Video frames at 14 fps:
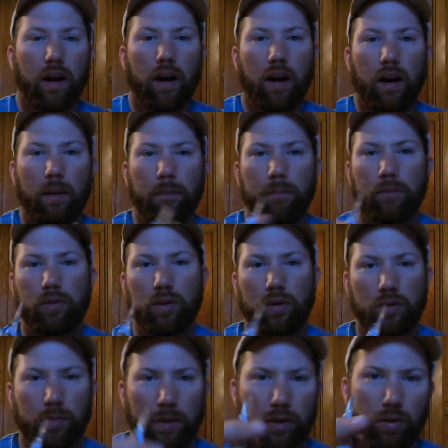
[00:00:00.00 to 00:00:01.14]
So
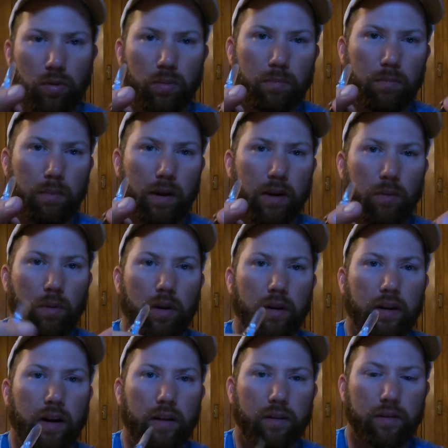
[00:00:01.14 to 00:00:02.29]
those are my 2 muddy water
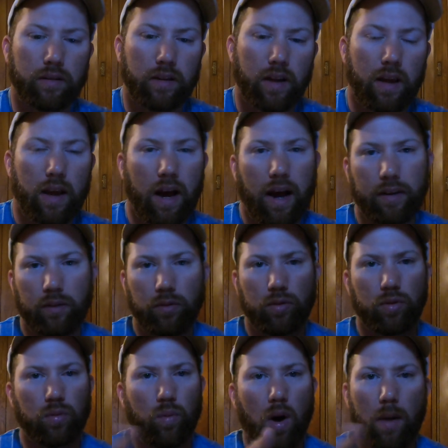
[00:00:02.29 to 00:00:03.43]
colors. I do
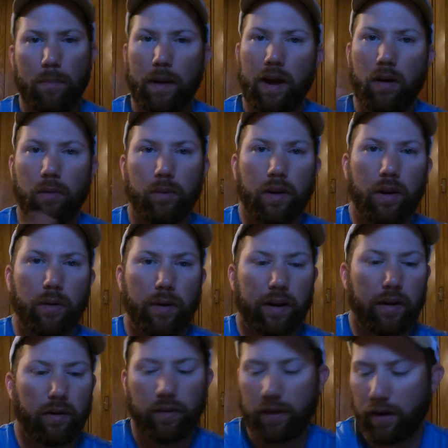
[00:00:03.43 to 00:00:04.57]
swap out, you know,
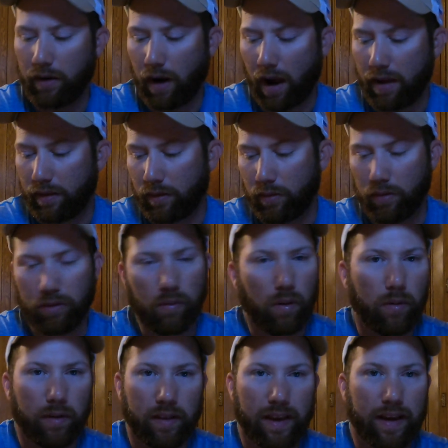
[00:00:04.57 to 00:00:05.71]
here and there. I
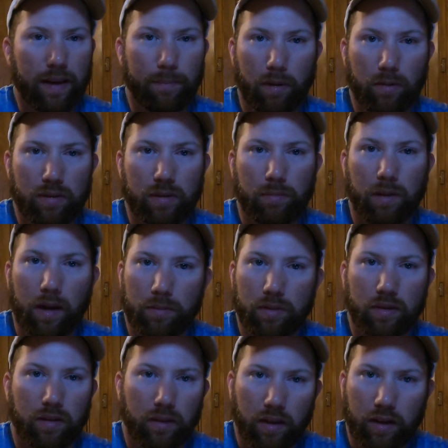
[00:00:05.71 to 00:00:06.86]
throw a leggy bone sometimes
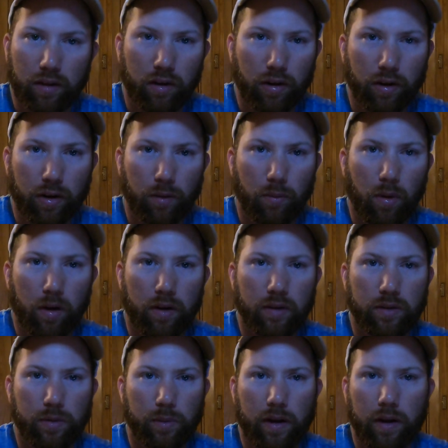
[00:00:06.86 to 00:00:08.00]
in dirtier water
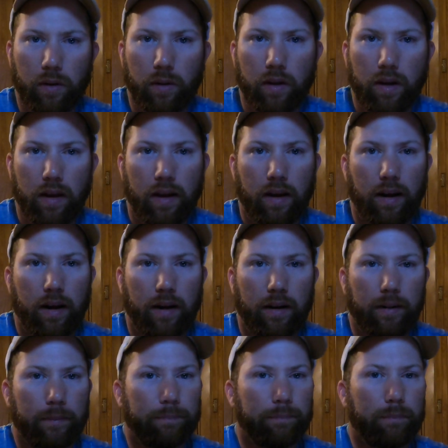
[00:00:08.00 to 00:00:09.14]
as well.
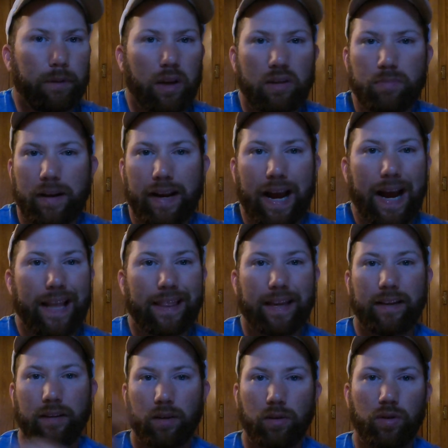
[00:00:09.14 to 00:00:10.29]
But that's my
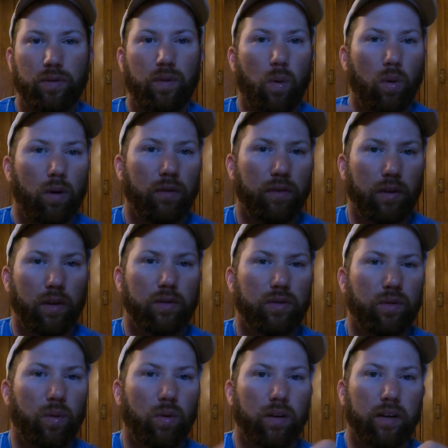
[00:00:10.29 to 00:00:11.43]
guideline. Those 4 for those
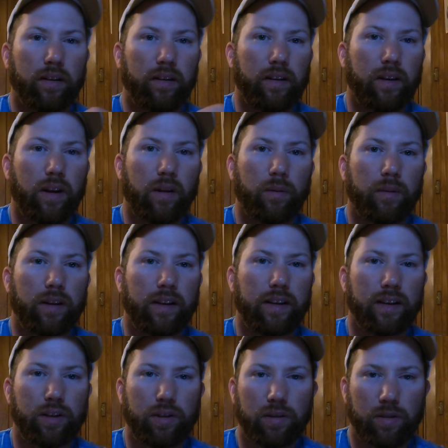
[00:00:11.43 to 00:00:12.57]
4, you know,
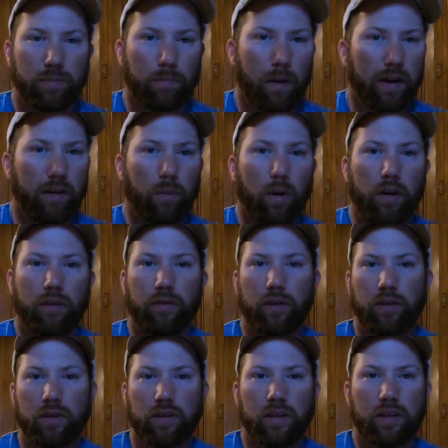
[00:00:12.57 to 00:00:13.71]
conditions: muddy water
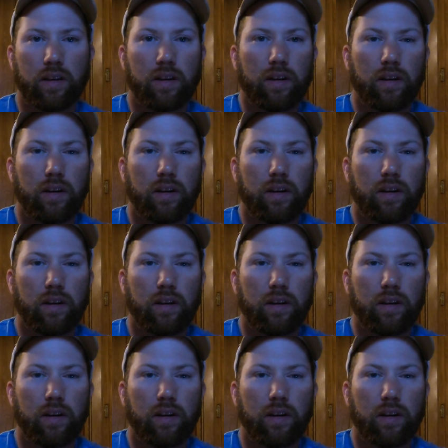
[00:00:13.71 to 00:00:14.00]
versus,